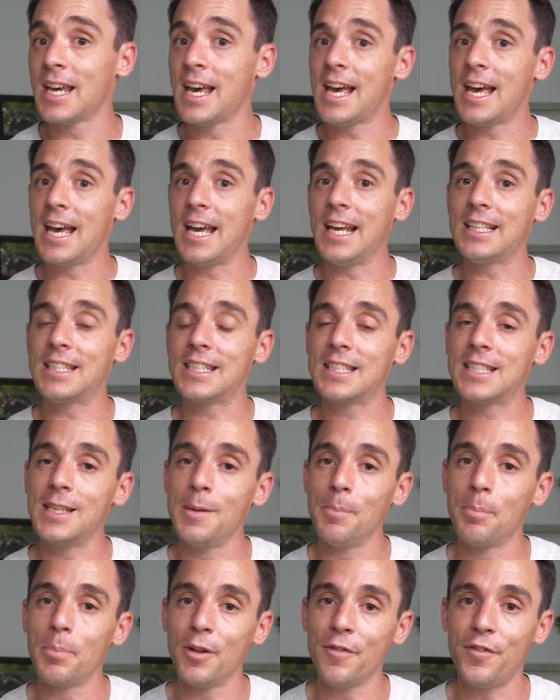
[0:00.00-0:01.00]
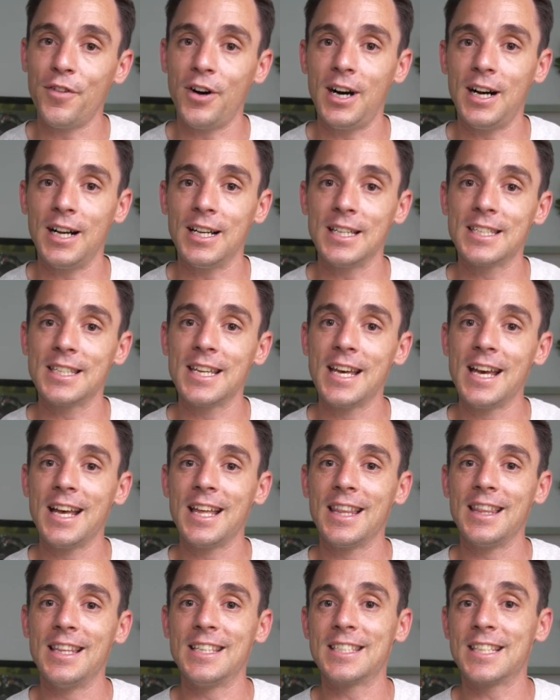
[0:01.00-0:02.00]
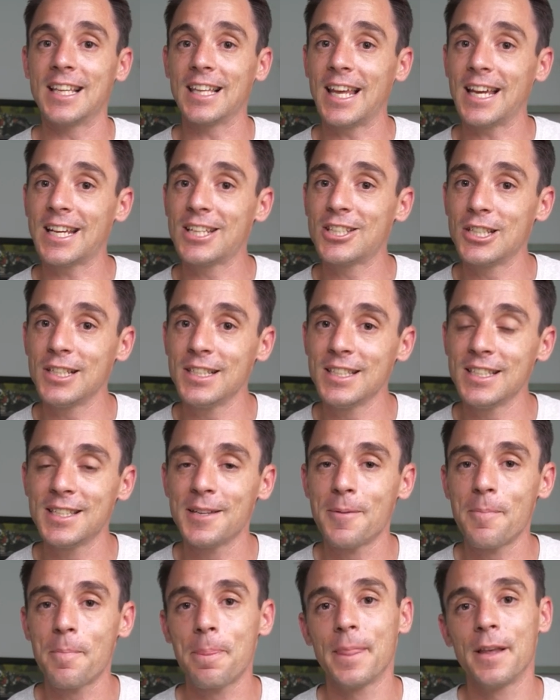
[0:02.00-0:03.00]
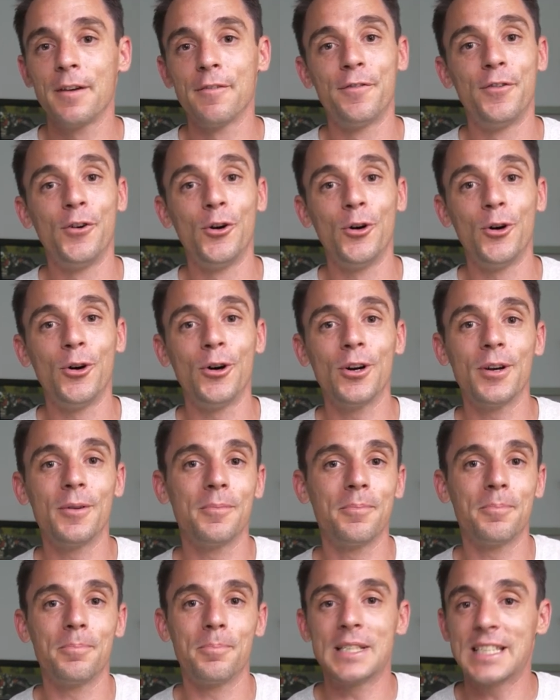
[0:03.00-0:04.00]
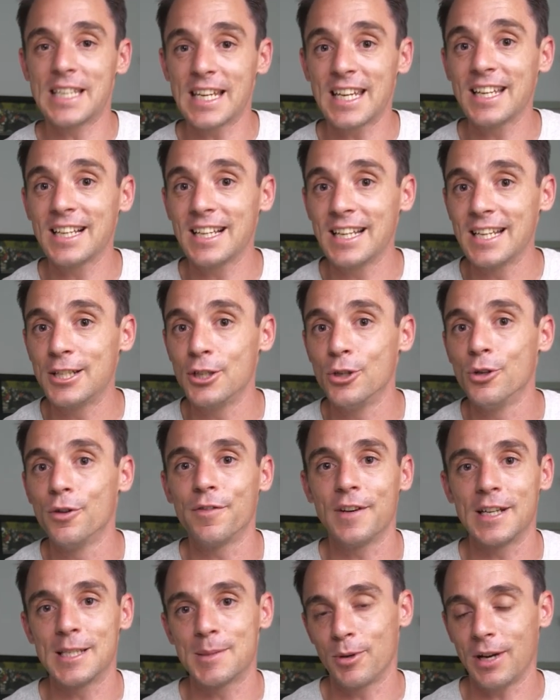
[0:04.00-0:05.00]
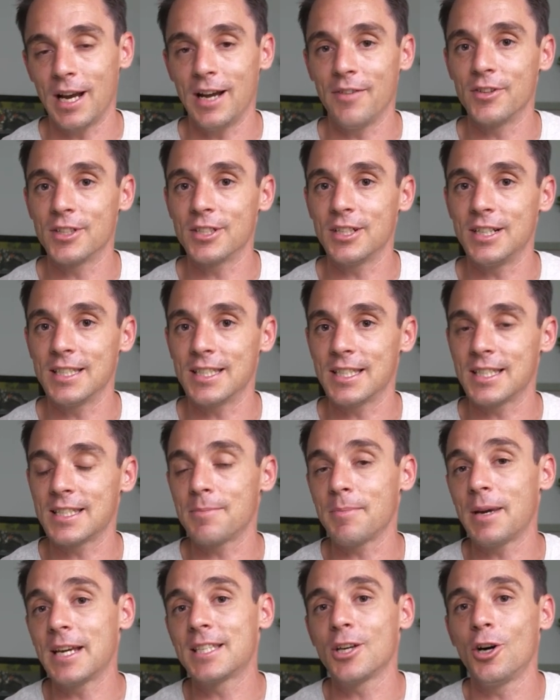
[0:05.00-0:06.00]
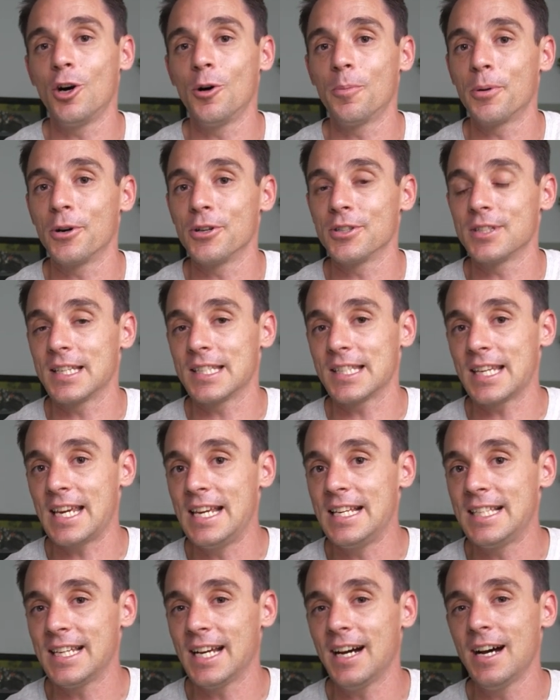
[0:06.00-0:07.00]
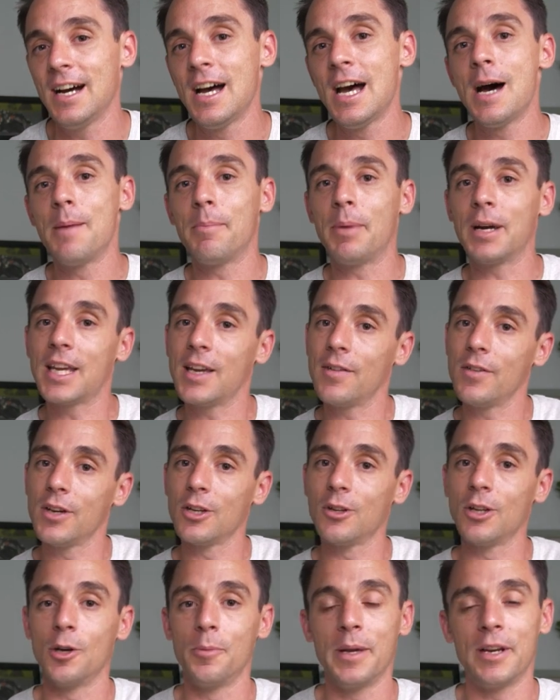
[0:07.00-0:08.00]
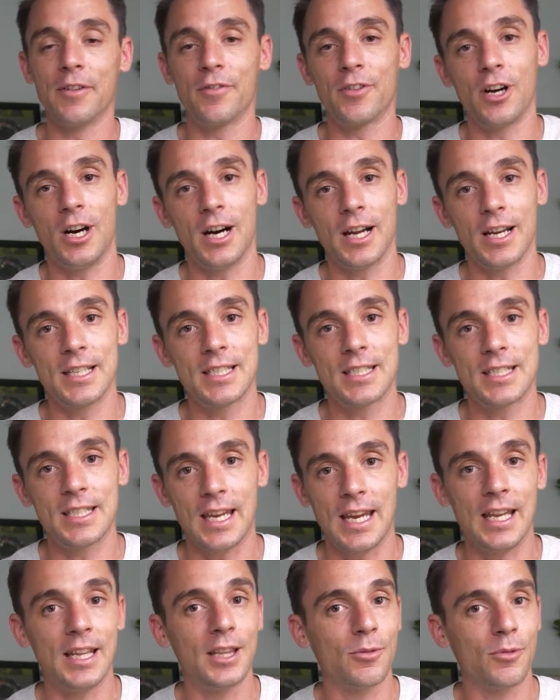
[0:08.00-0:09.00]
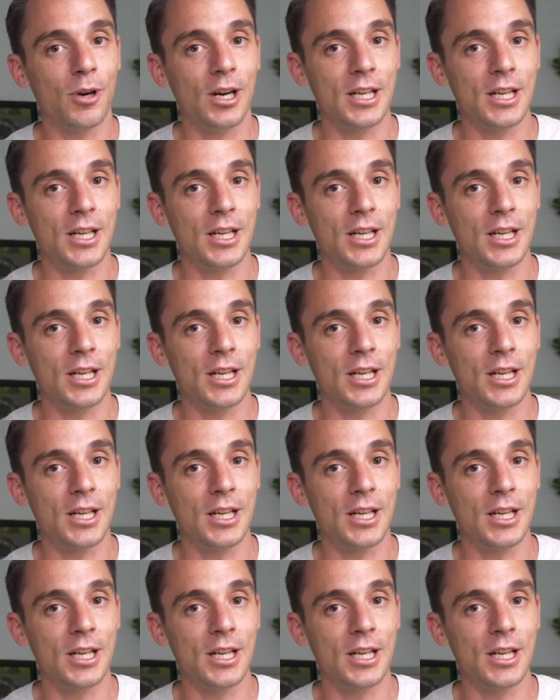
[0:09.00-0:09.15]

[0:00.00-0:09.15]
it simplifies the selections for particularly new Facebook advertisers. It makes the whole process easier by giving a little bit of guidance in the right